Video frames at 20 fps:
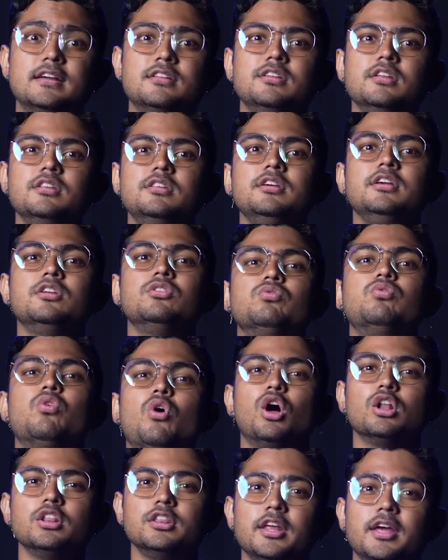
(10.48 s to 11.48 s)
since he has
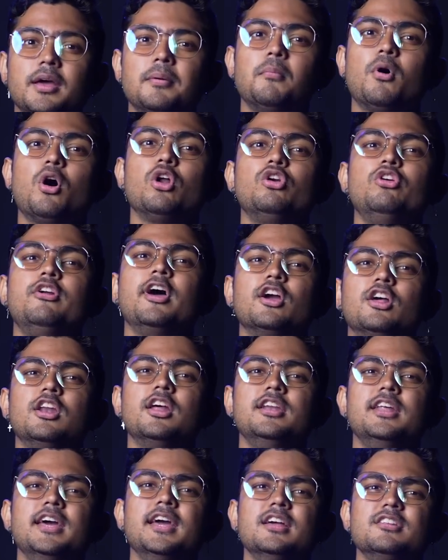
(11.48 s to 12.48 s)
worn them on
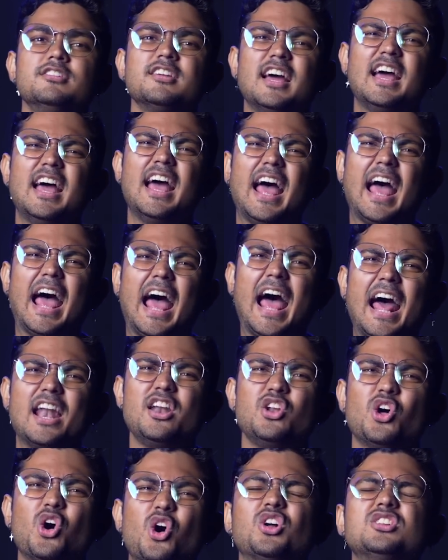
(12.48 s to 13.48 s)
regular days
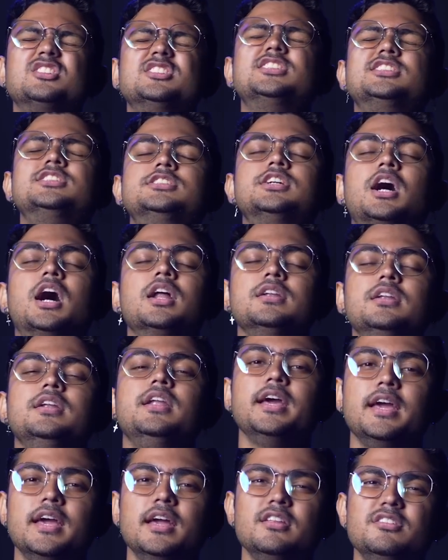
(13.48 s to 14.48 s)
and on
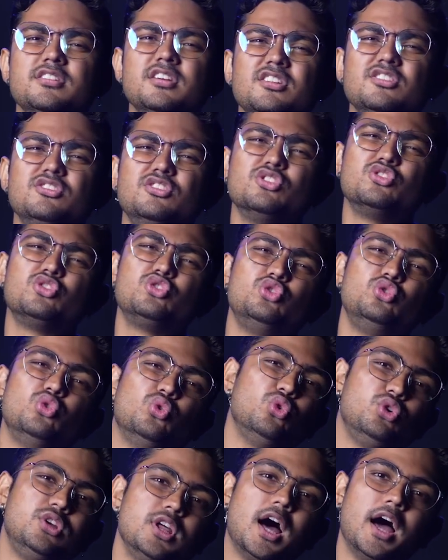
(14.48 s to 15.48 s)
Sundays he's just
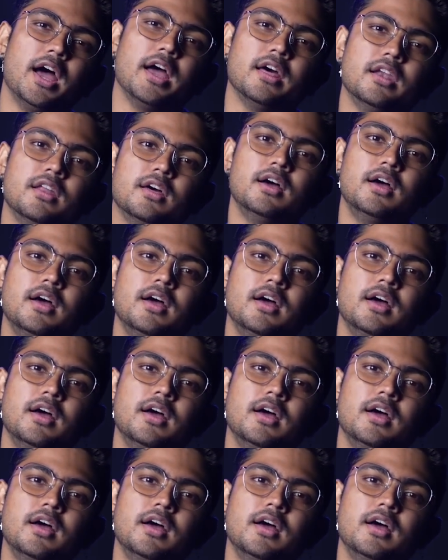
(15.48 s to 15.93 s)
too tired.